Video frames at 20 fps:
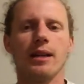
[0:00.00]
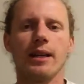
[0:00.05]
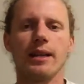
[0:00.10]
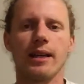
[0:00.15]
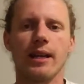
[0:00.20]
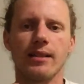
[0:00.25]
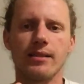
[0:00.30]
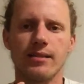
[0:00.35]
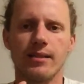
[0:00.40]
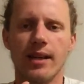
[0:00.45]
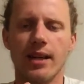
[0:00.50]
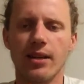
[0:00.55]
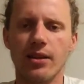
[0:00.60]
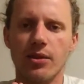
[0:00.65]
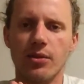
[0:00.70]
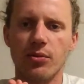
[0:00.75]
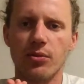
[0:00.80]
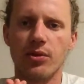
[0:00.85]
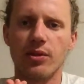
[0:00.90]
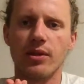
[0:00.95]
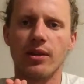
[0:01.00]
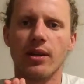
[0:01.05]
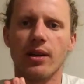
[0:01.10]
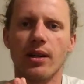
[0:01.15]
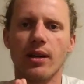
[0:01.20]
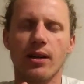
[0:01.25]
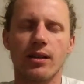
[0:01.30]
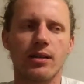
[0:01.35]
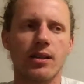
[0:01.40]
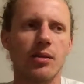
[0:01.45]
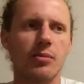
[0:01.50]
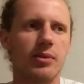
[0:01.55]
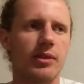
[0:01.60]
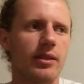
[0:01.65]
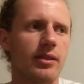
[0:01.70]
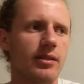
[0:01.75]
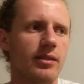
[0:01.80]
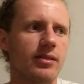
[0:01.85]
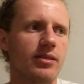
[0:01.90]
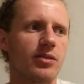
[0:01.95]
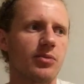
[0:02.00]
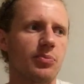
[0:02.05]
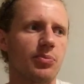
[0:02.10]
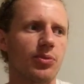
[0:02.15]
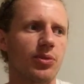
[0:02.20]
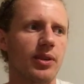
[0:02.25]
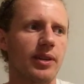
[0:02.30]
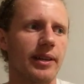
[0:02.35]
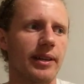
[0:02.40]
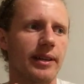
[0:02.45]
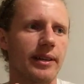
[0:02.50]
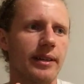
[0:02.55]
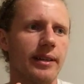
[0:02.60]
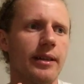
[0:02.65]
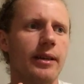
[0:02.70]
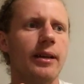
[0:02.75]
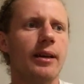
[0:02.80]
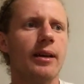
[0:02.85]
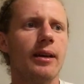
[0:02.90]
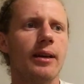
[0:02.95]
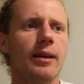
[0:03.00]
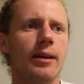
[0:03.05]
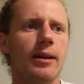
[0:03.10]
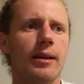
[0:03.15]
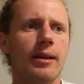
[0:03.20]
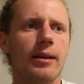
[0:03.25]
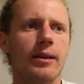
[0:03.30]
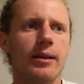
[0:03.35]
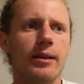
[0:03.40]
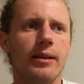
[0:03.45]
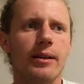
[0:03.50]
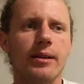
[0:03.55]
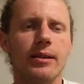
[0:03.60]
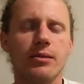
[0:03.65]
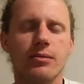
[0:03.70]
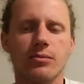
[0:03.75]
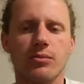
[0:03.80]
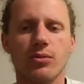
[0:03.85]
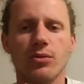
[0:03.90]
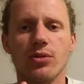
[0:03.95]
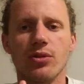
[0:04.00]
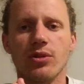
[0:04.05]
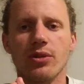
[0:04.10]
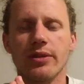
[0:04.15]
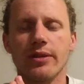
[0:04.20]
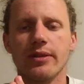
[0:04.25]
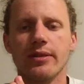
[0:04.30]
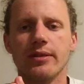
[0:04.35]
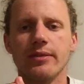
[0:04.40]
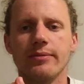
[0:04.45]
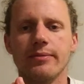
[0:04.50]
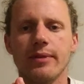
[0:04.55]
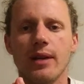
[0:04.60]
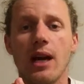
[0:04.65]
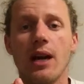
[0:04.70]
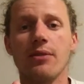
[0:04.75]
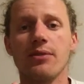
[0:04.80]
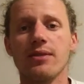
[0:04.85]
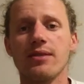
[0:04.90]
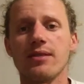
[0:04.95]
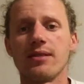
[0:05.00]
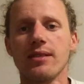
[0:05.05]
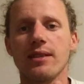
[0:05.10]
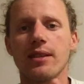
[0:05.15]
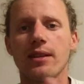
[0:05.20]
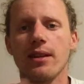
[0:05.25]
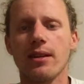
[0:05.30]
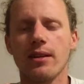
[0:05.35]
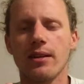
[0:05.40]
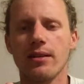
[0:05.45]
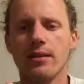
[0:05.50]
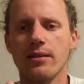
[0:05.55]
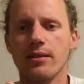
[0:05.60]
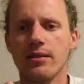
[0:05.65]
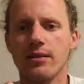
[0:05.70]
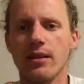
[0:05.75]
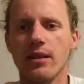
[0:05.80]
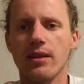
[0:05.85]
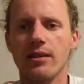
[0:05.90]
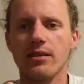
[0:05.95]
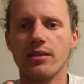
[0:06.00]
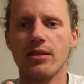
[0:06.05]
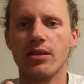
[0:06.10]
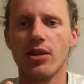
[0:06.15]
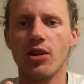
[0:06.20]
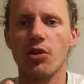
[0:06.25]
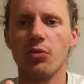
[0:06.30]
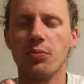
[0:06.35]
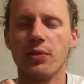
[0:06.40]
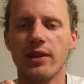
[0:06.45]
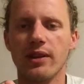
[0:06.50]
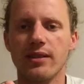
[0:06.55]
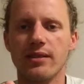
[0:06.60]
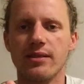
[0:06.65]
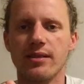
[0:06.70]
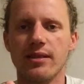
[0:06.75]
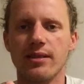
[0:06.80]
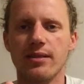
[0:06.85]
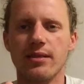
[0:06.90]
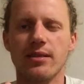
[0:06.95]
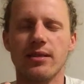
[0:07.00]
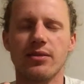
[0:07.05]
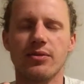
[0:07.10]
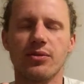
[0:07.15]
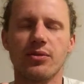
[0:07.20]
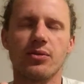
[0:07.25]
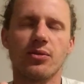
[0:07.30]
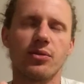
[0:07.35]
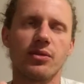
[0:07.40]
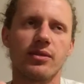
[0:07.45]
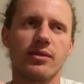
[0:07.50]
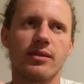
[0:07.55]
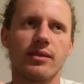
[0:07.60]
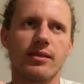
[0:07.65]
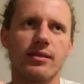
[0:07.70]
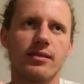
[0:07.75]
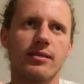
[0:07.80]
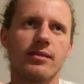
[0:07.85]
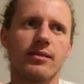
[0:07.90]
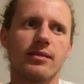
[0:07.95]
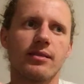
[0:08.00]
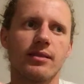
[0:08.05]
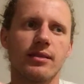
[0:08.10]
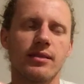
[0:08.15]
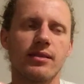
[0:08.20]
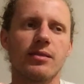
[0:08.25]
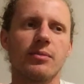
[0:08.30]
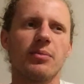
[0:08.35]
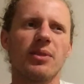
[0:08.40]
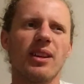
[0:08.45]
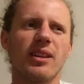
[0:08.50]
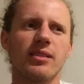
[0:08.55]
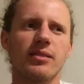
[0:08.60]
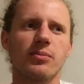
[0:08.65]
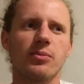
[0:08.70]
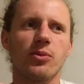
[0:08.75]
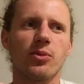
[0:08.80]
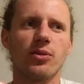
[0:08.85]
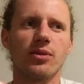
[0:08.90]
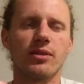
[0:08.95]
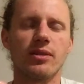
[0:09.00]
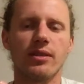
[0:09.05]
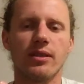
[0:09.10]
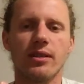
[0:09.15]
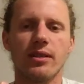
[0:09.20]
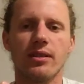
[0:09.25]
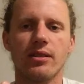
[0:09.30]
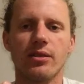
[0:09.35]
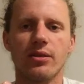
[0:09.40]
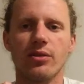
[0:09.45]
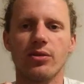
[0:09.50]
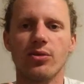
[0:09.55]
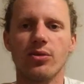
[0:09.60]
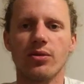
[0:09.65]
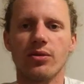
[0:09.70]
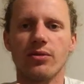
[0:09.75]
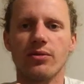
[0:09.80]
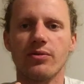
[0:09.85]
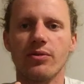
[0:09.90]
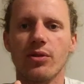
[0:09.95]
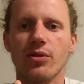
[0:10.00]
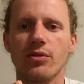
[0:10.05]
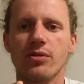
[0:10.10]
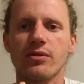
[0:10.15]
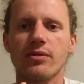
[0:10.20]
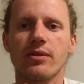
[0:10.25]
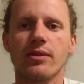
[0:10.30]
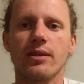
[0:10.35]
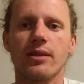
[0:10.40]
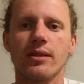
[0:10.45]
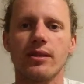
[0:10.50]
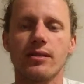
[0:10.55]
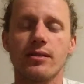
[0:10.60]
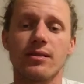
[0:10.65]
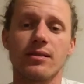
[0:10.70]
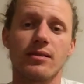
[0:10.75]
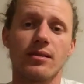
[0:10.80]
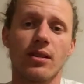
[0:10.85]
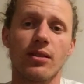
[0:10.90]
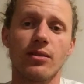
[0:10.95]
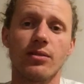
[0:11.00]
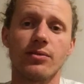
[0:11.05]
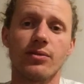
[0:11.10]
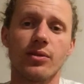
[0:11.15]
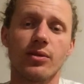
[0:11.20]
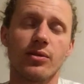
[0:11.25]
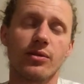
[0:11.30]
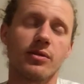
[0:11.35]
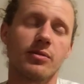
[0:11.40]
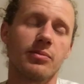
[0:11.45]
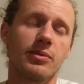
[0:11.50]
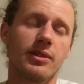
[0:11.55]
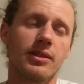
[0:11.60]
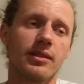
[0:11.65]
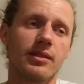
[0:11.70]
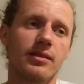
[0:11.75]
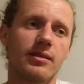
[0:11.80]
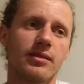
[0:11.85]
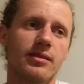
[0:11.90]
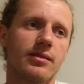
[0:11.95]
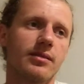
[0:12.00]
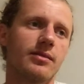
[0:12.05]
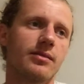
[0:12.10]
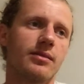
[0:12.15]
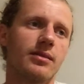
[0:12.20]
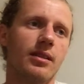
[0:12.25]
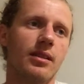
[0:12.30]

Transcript: Hey guys, now that we're coming into spring, we're obviously getting into opening season. Of course, this applies more to the northern folks than it does the southern folks because